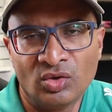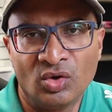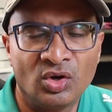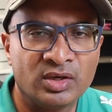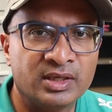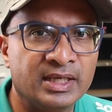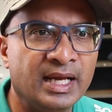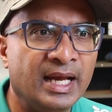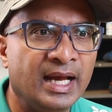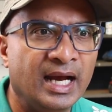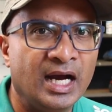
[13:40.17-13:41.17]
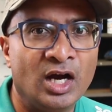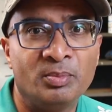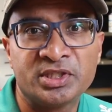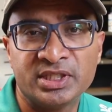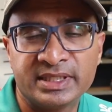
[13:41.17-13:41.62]
go on, how
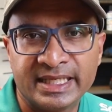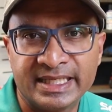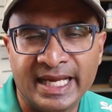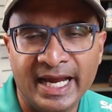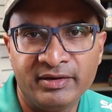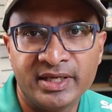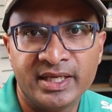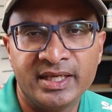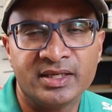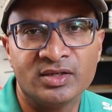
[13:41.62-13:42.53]
much it can carry.